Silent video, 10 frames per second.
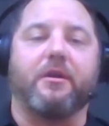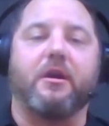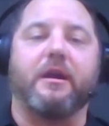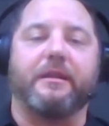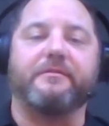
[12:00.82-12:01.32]

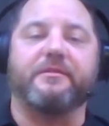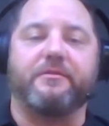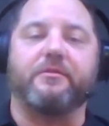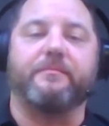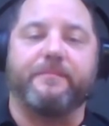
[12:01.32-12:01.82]
on to
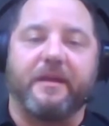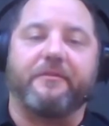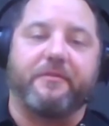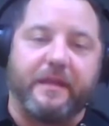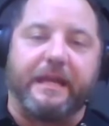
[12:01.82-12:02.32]
do
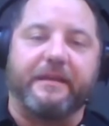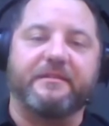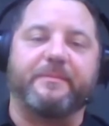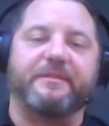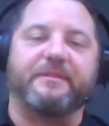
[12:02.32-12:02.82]
other
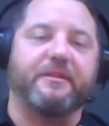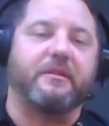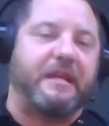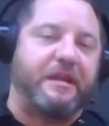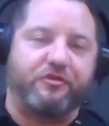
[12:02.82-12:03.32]
things, but still
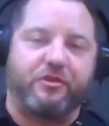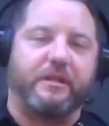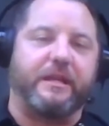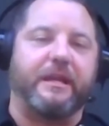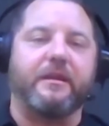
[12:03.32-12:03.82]

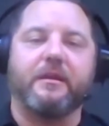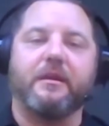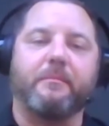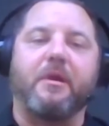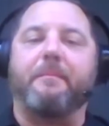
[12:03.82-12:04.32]
occasionally
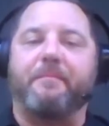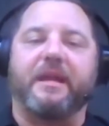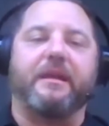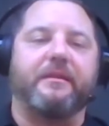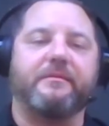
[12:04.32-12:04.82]
pop
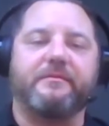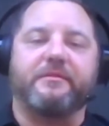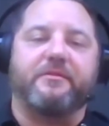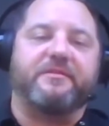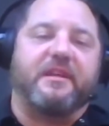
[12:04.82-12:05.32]
in to
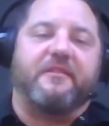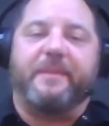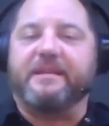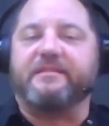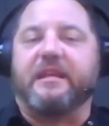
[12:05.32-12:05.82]
do stuff
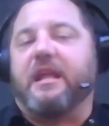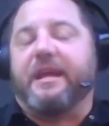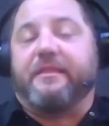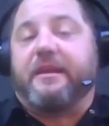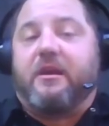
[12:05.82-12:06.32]
because they
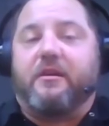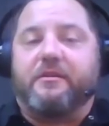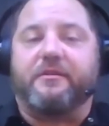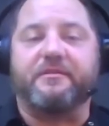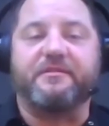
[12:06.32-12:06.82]
like the
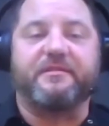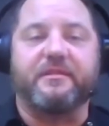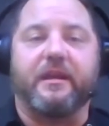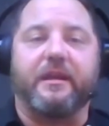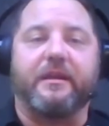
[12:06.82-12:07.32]
characters.
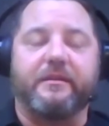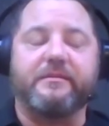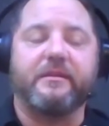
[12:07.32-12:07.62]
And